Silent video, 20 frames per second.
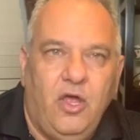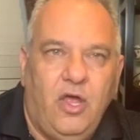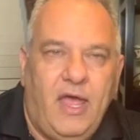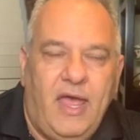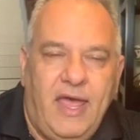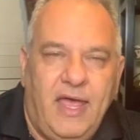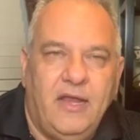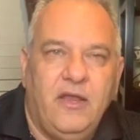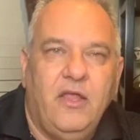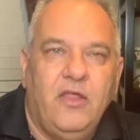
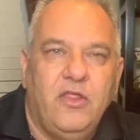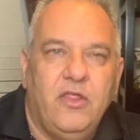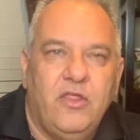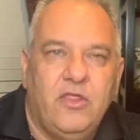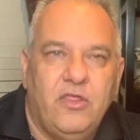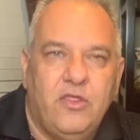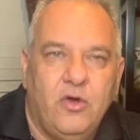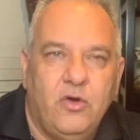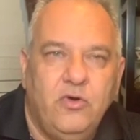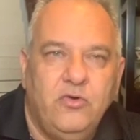And
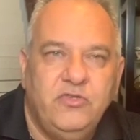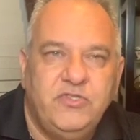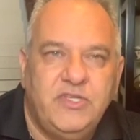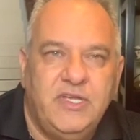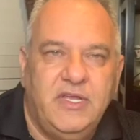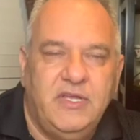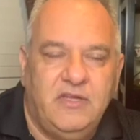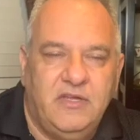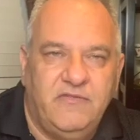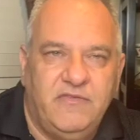those
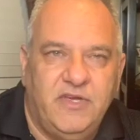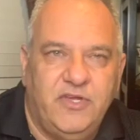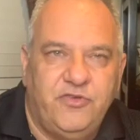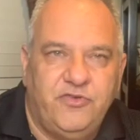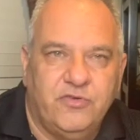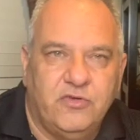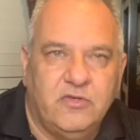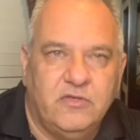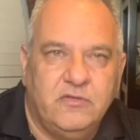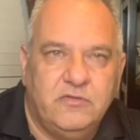
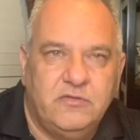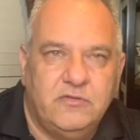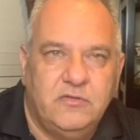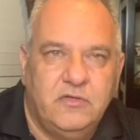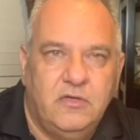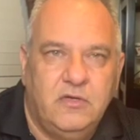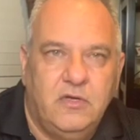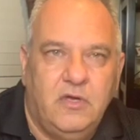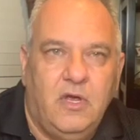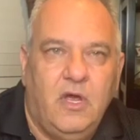individuals
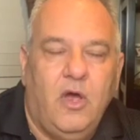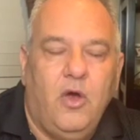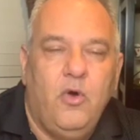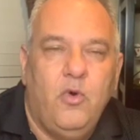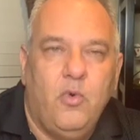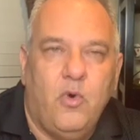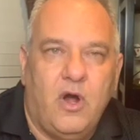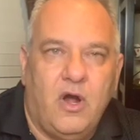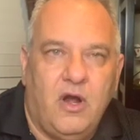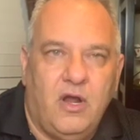
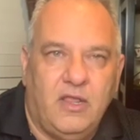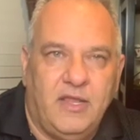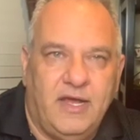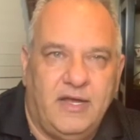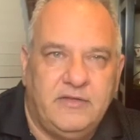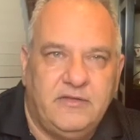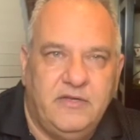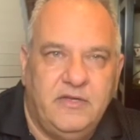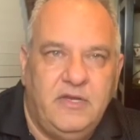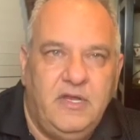who are
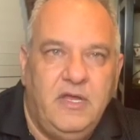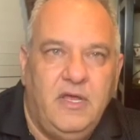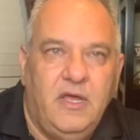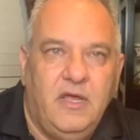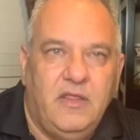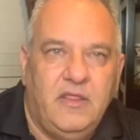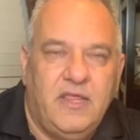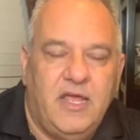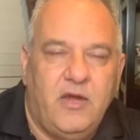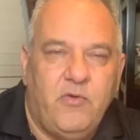elected
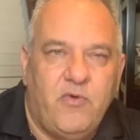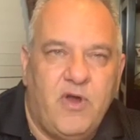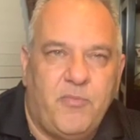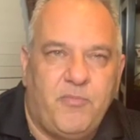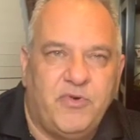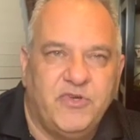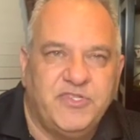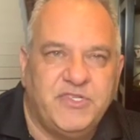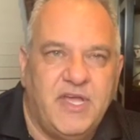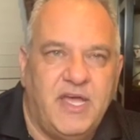then
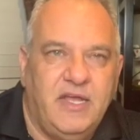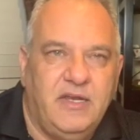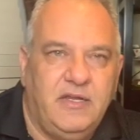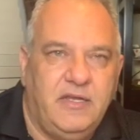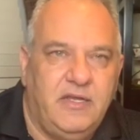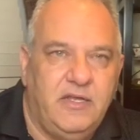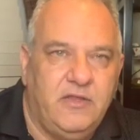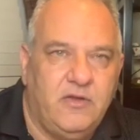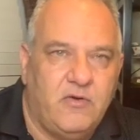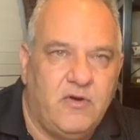represent
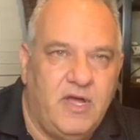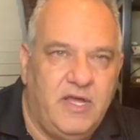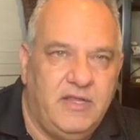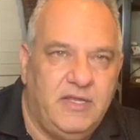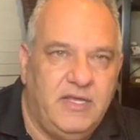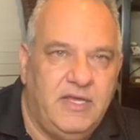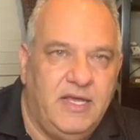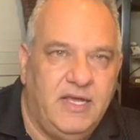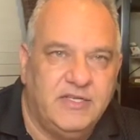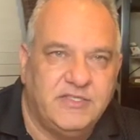either on
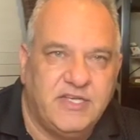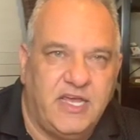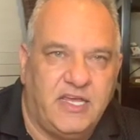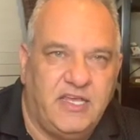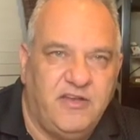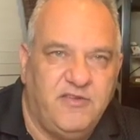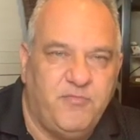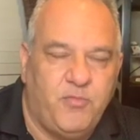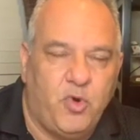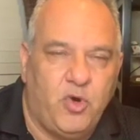the
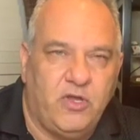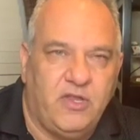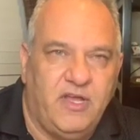executive board